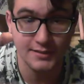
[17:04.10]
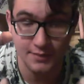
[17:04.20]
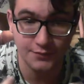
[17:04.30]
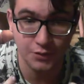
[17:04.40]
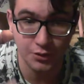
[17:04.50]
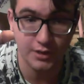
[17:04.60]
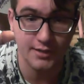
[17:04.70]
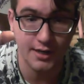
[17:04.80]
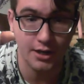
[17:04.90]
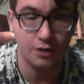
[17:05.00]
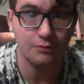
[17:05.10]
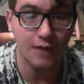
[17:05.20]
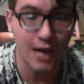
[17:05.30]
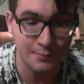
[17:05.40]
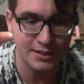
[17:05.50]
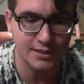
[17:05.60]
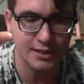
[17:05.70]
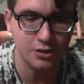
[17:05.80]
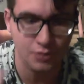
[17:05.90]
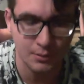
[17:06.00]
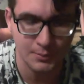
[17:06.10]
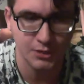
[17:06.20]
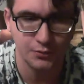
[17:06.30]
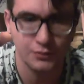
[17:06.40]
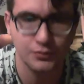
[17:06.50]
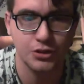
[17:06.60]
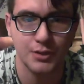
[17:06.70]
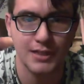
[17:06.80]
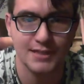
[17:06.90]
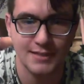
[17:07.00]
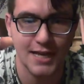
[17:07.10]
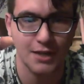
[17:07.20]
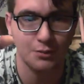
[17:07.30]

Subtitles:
if you're into tarot. I'm into tarot, so I'm going to refer to it as a deck.